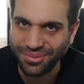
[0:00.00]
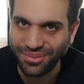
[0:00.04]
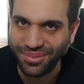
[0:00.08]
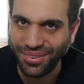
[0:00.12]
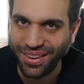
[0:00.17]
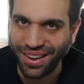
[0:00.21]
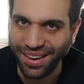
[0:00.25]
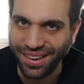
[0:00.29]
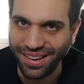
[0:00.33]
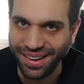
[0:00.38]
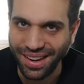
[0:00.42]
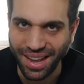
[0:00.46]

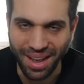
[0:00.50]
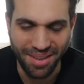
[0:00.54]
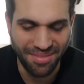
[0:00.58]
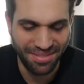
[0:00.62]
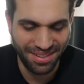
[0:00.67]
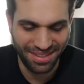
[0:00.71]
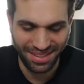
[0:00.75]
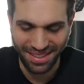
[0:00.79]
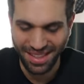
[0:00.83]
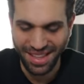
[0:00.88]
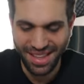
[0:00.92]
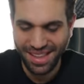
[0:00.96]
Fun. I
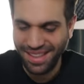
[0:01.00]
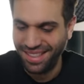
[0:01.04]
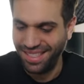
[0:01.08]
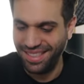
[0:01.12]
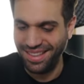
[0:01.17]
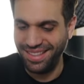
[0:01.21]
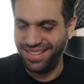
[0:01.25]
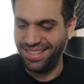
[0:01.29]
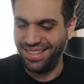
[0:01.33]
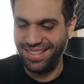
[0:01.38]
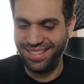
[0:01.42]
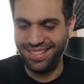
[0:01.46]
mean,
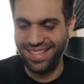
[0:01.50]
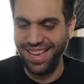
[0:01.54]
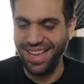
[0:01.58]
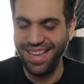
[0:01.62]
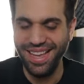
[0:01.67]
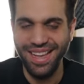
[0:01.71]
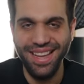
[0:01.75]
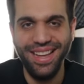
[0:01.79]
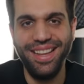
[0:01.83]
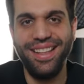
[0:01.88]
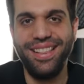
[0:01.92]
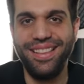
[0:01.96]
this is
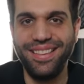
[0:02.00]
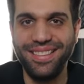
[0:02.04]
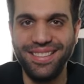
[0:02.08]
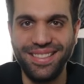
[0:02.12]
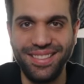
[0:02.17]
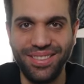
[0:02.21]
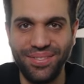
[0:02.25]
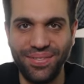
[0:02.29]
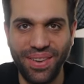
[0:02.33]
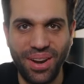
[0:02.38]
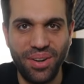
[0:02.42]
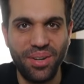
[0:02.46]

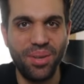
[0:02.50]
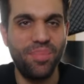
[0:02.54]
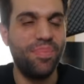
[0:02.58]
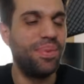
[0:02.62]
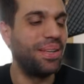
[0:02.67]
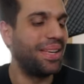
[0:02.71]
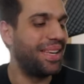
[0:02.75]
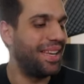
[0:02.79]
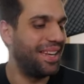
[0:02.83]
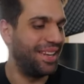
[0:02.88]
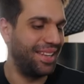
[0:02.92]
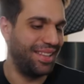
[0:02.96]
the very
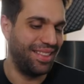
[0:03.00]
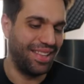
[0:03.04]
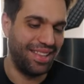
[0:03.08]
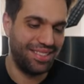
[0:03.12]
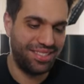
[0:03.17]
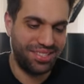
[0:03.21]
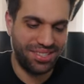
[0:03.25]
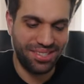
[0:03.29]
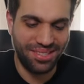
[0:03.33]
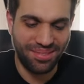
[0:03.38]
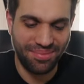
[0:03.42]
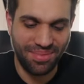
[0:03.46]
beginning.
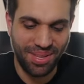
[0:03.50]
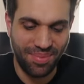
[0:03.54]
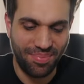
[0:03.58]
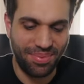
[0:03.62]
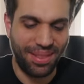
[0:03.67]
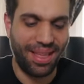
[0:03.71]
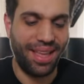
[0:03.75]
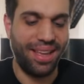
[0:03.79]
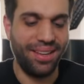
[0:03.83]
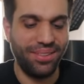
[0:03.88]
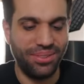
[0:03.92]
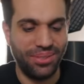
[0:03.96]
That's just me
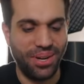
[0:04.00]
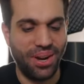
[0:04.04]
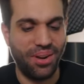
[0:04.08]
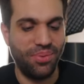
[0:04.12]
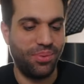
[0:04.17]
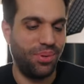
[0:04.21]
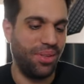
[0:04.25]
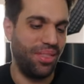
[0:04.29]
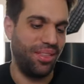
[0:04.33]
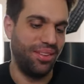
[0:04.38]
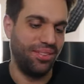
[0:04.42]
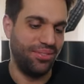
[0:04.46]
playing around
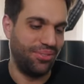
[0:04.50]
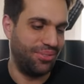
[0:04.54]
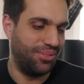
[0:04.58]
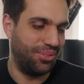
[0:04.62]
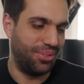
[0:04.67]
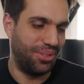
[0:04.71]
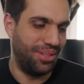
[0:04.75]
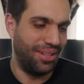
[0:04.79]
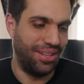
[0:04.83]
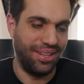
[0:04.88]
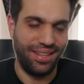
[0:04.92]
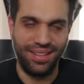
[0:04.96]
with it
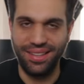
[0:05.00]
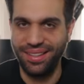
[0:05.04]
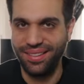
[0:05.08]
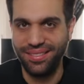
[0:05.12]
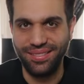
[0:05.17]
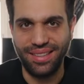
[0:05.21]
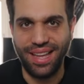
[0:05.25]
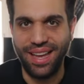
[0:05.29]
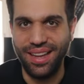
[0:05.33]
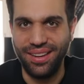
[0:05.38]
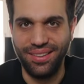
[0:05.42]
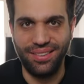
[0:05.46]
for like,
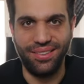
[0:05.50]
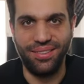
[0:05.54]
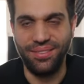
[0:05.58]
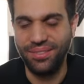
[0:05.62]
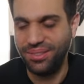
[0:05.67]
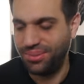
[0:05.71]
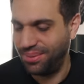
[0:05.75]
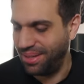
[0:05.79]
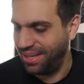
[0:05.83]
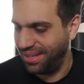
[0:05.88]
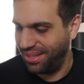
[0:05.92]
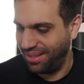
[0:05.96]
I don't know,
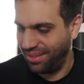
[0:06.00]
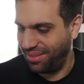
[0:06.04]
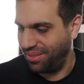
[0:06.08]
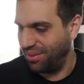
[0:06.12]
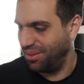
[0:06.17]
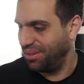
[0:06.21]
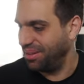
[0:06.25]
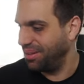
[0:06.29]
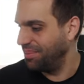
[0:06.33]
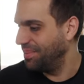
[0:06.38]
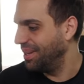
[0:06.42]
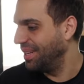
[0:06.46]
20,
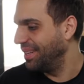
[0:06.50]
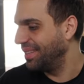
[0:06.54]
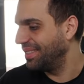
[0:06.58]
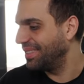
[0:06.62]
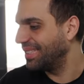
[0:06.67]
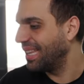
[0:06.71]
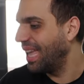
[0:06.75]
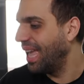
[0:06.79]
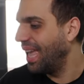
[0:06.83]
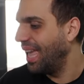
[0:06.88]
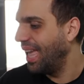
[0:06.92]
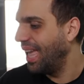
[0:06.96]
30 minutes.